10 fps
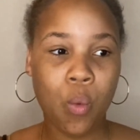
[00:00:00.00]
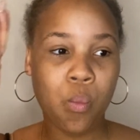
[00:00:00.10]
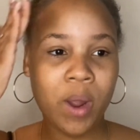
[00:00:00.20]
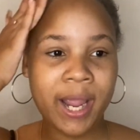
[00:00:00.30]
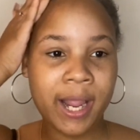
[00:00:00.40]

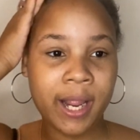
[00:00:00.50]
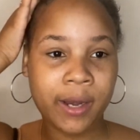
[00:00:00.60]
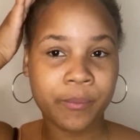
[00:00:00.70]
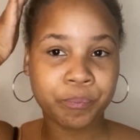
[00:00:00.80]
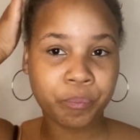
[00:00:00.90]

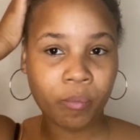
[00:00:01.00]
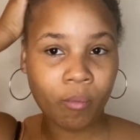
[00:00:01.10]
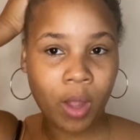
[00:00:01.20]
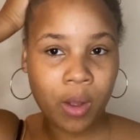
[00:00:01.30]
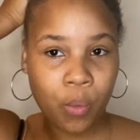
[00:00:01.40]
when
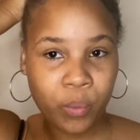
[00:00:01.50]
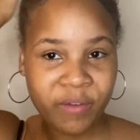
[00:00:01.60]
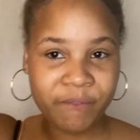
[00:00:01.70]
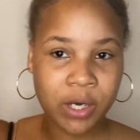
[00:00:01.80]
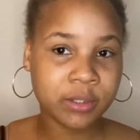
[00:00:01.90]
we
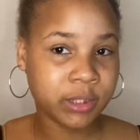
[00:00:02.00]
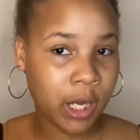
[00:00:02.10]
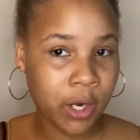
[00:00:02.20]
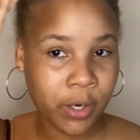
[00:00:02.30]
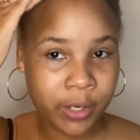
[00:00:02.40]
first
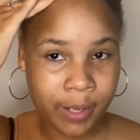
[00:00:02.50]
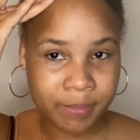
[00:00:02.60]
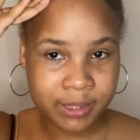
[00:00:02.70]
heard that Miss